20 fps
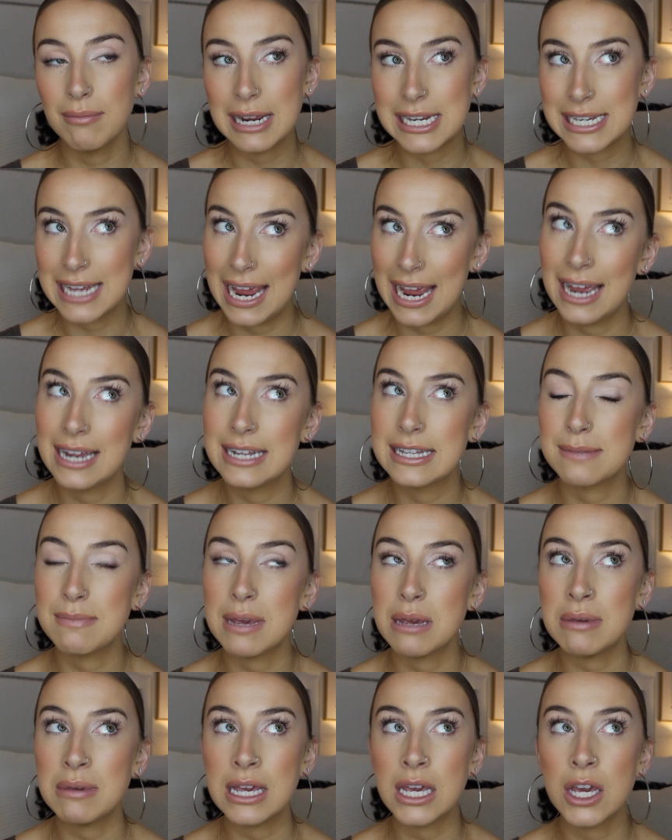my tans
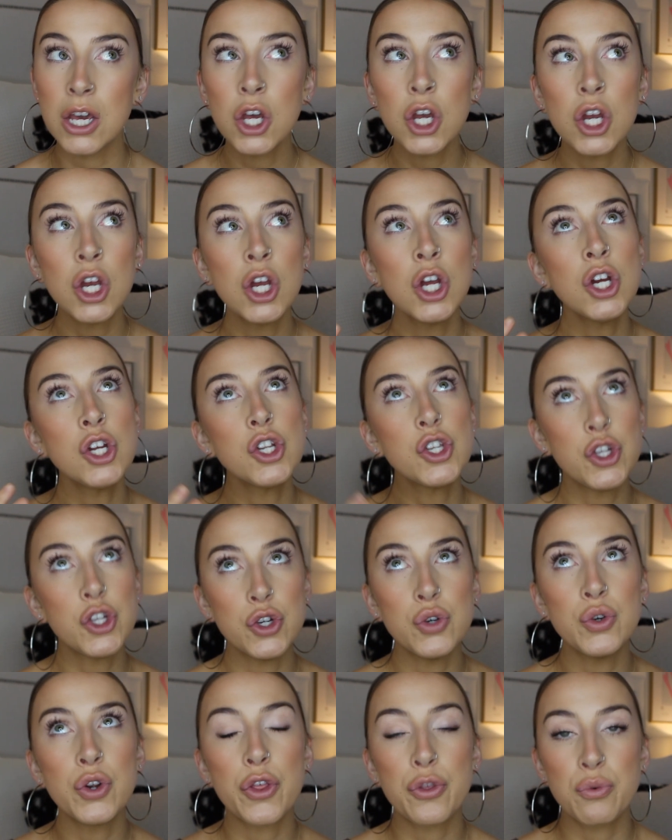maybe
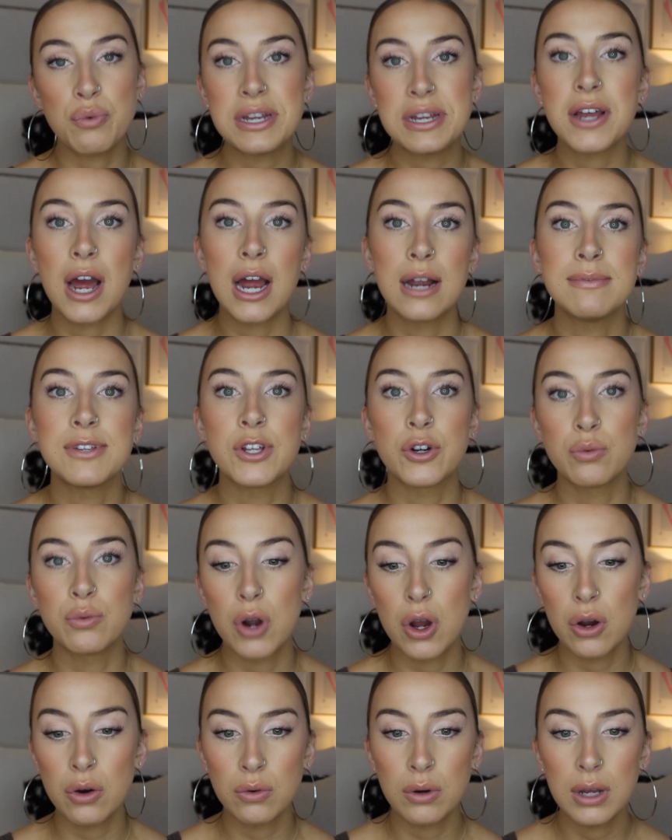2 to 3 times in a
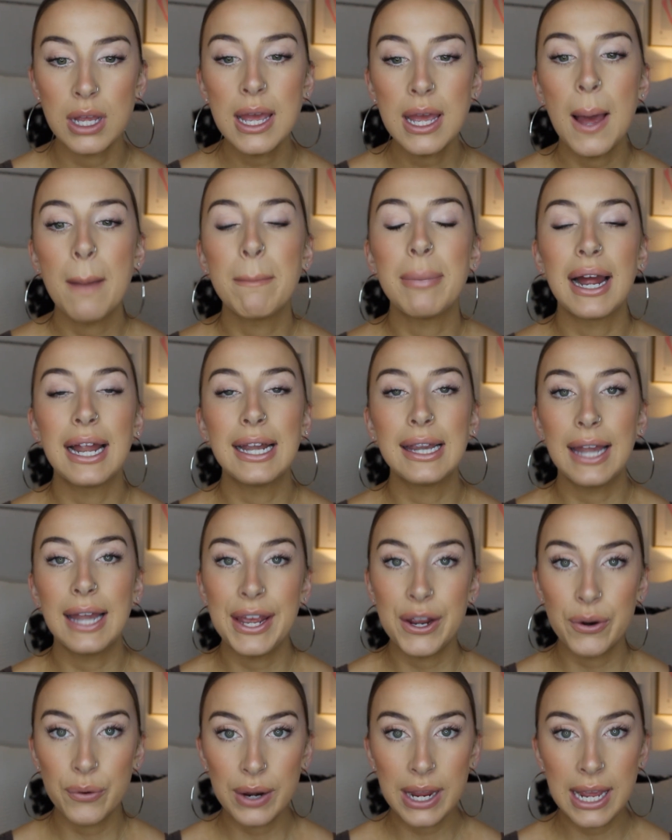row. By
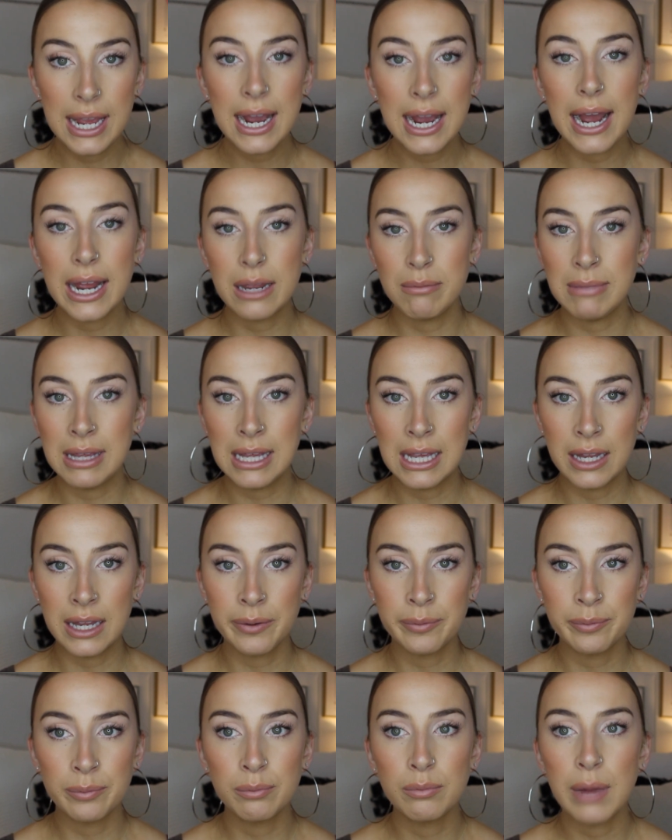layering, I
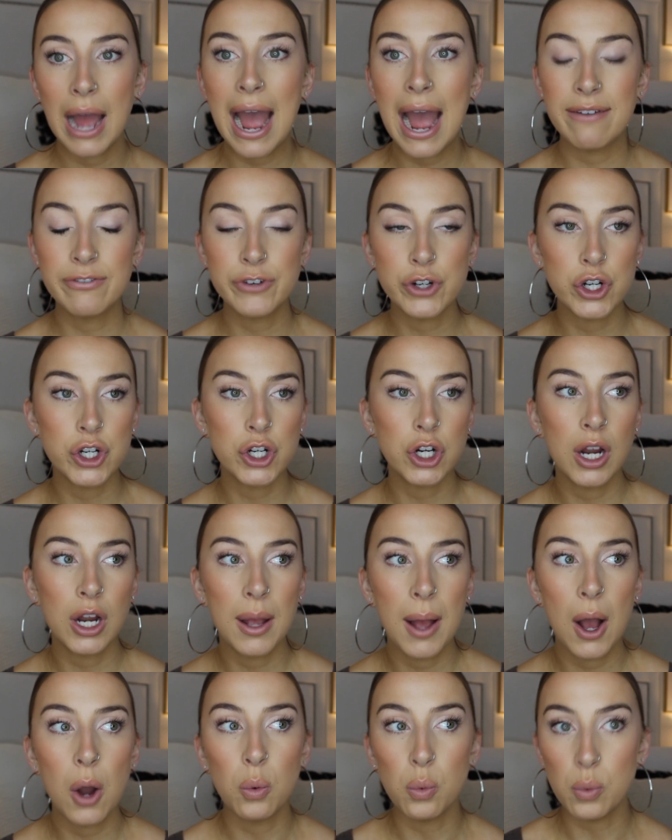mean after
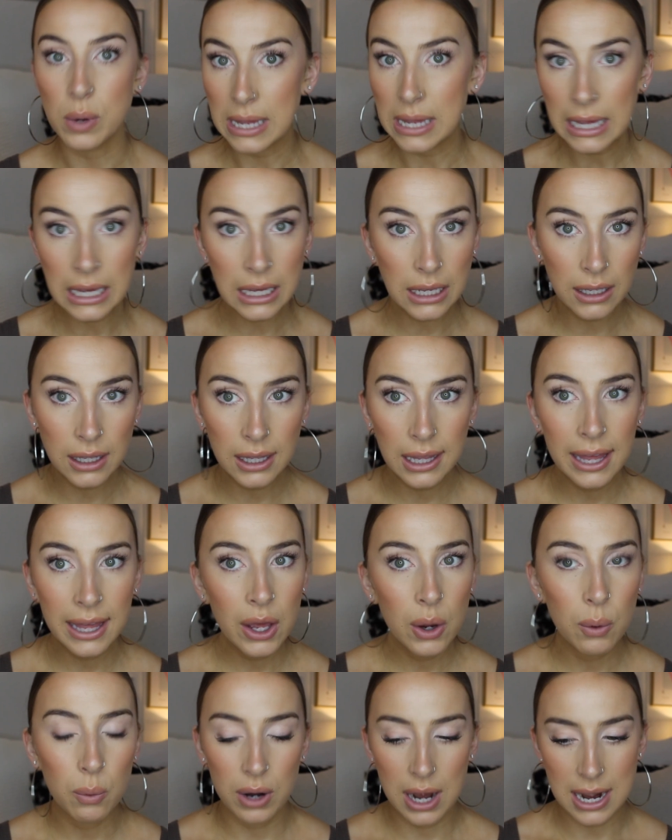a week
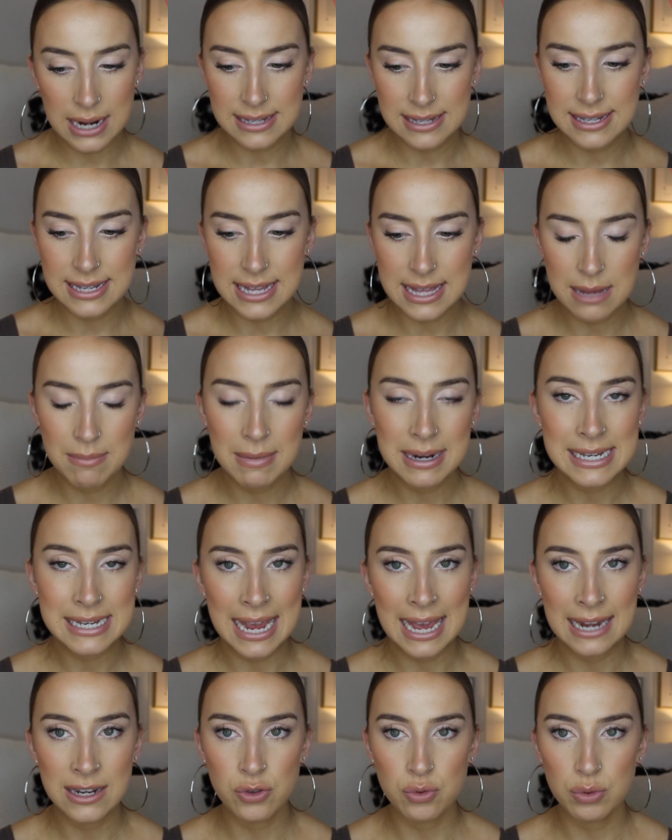where I see that my
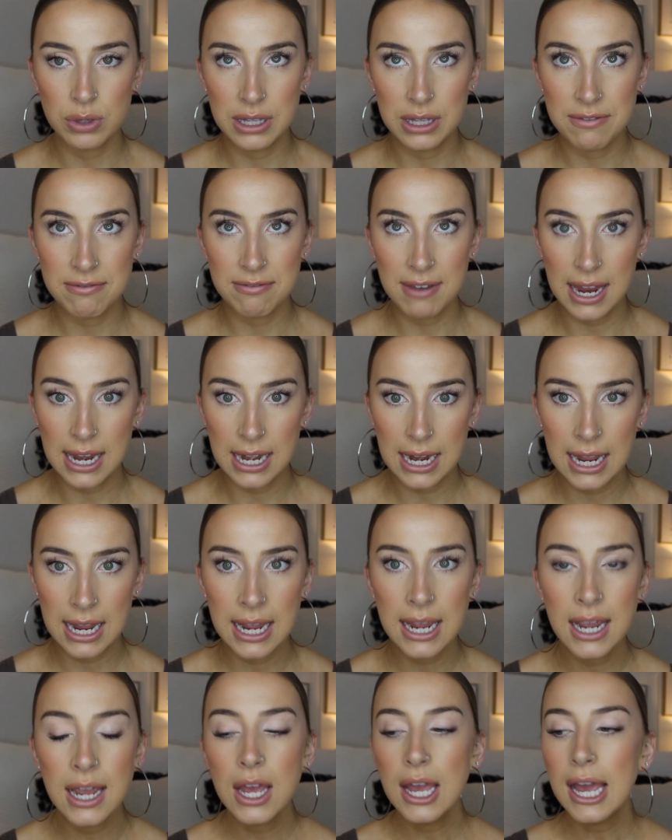tan is really
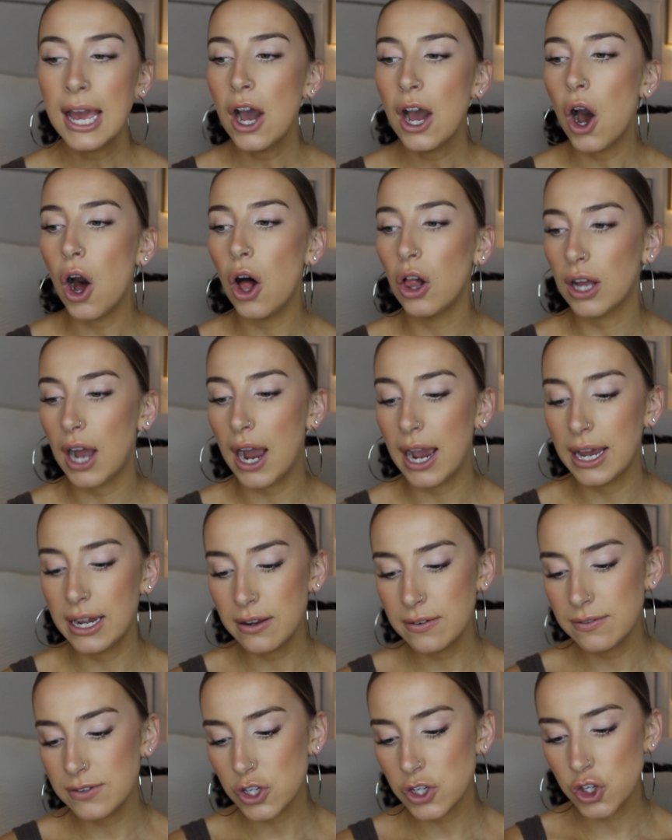fading, I'll kind
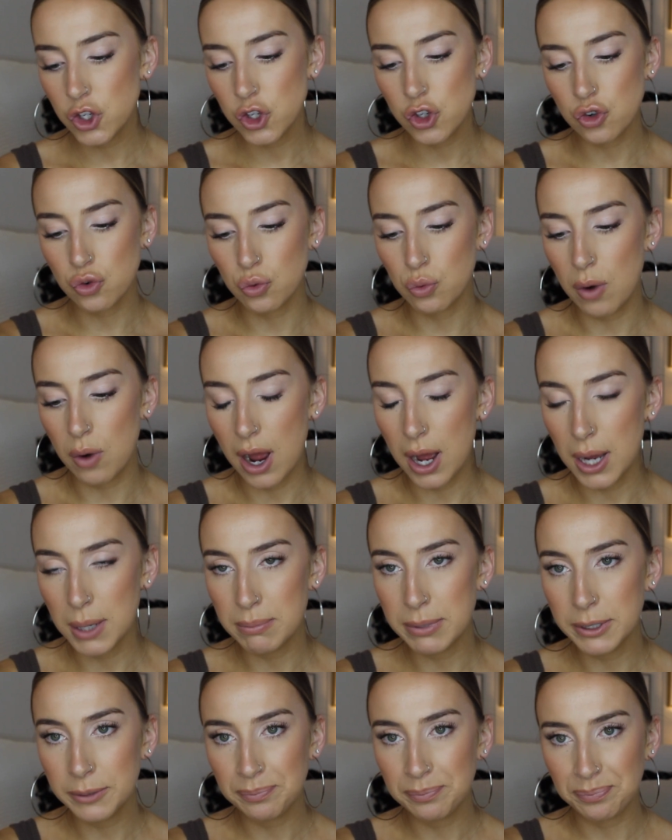of
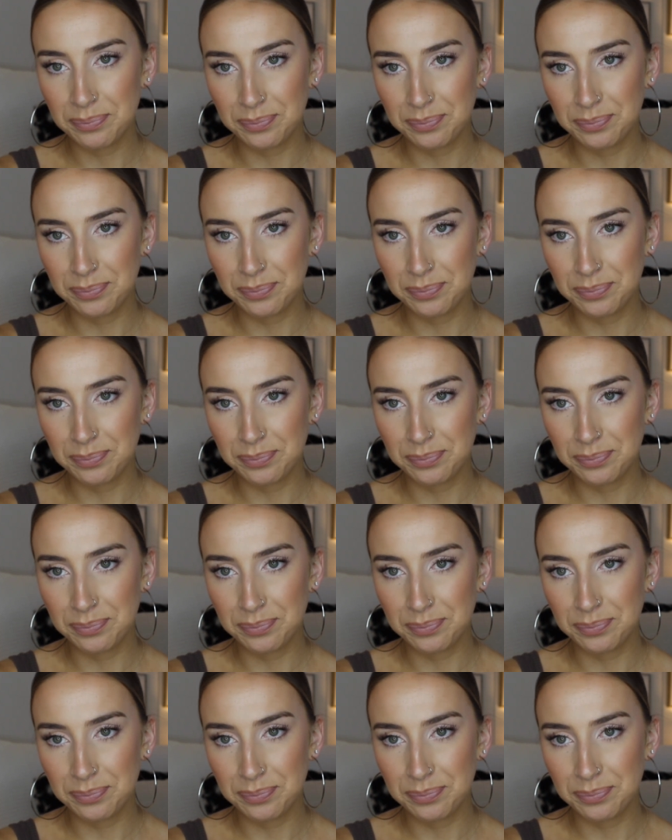scrub